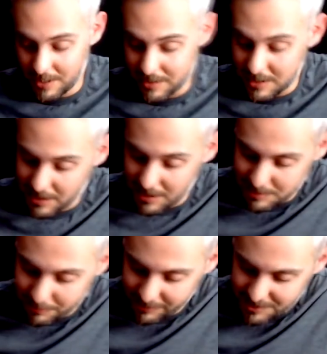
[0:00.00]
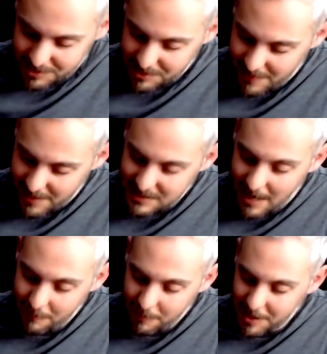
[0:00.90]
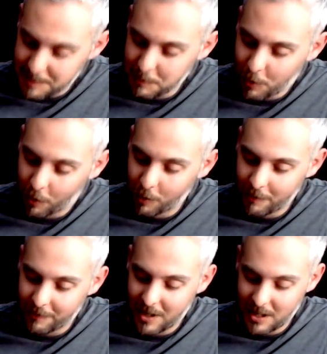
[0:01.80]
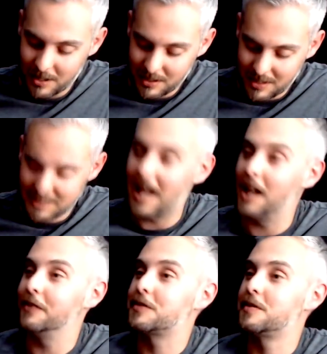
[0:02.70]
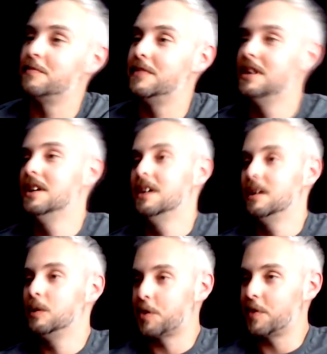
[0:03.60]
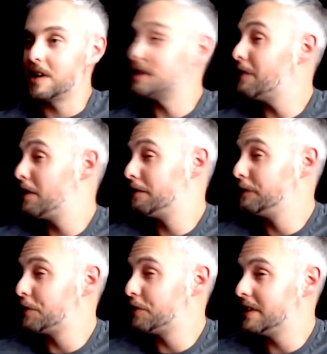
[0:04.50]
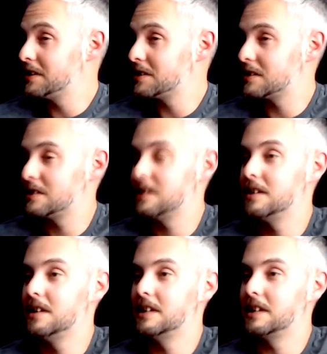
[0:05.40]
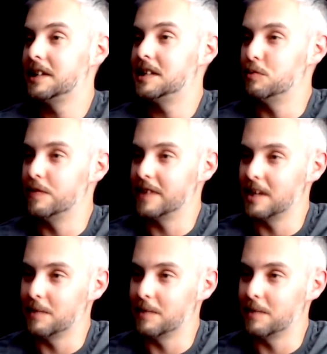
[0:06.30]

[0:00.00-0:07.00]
in this case, symbology is correct. And that reminds me more of the elves from Lord of the Rings. Ever heard of Lord of the Rings? Little indie movie they